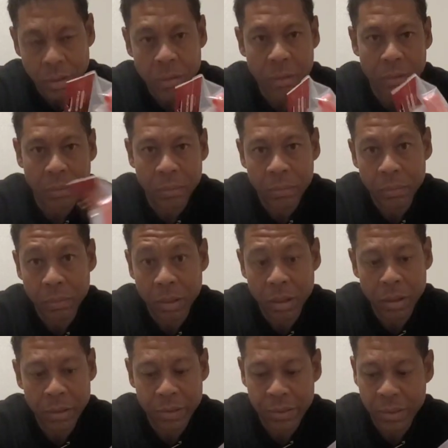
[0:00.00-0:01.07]
I don't know, what
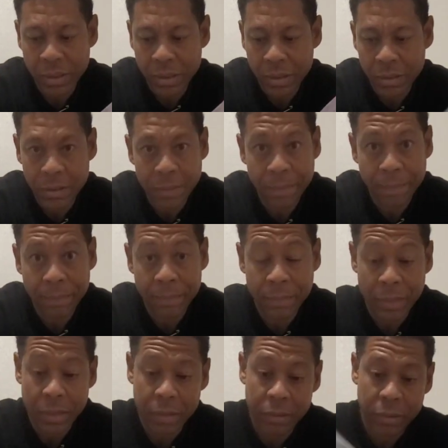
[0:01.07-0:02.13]
color skids?
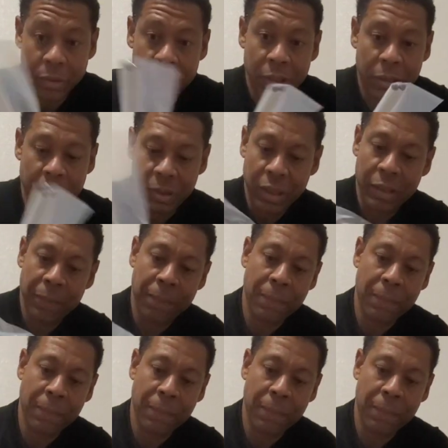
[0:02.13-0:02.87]
I don't know, you tell me.